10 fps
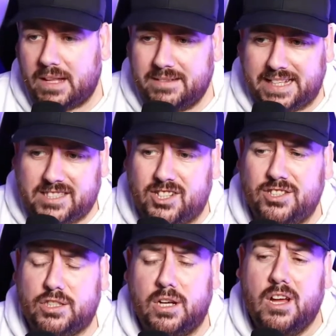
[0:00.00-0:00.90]

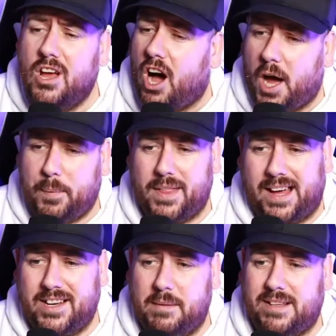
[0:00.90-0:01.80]
Distance, I put
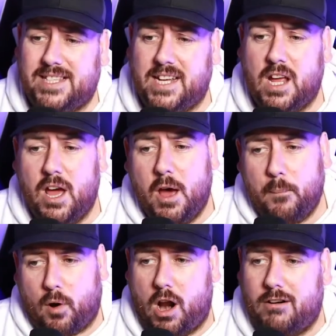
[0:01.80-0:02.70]
that in limited.
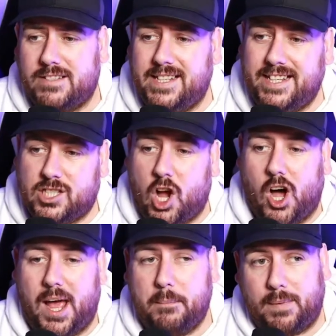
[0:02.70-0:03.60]
Priority,
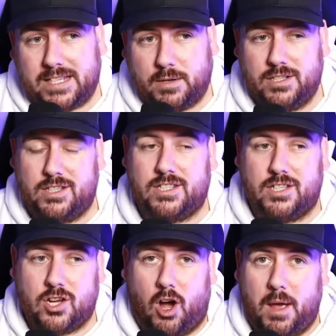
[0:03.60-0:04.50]
time, that's because there's the
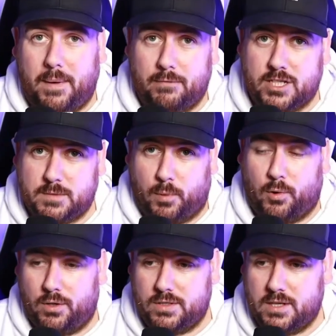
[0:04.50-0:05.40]
time it was
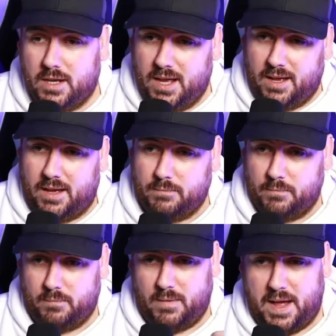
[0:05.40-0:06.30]
spawned.
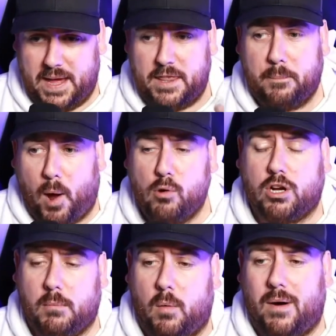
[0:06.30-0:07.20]
And then the
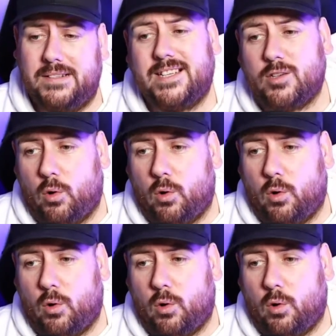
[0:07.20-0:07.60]
Pokemon where it says